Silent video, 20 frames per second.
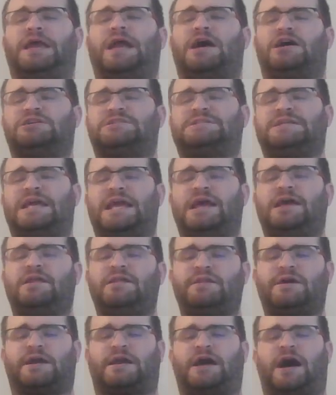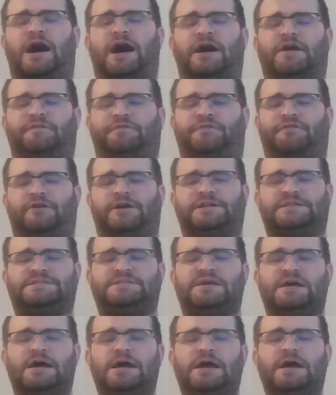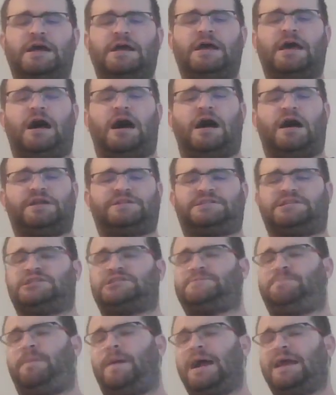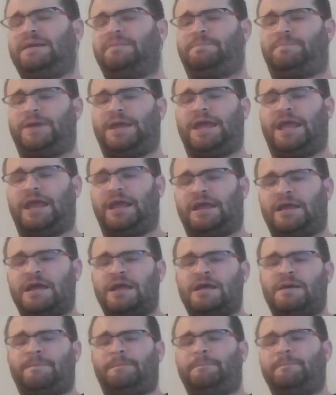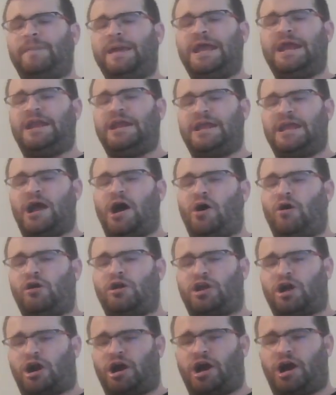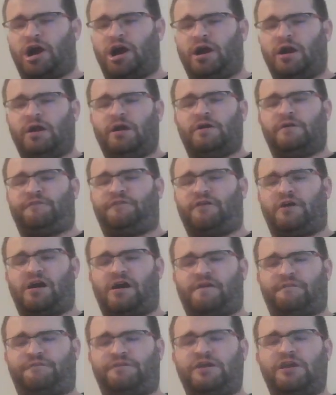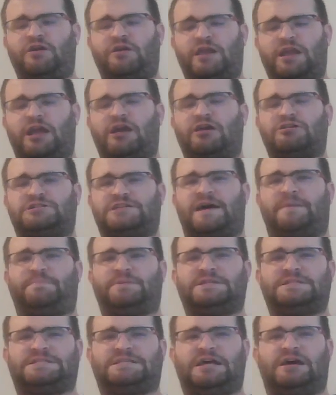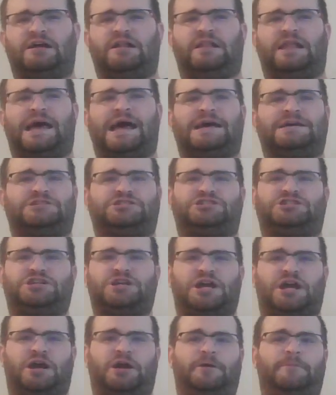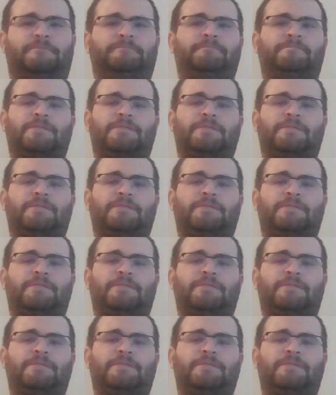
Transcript: else in the conference, uh, despite being mediocre for a few years up until last year.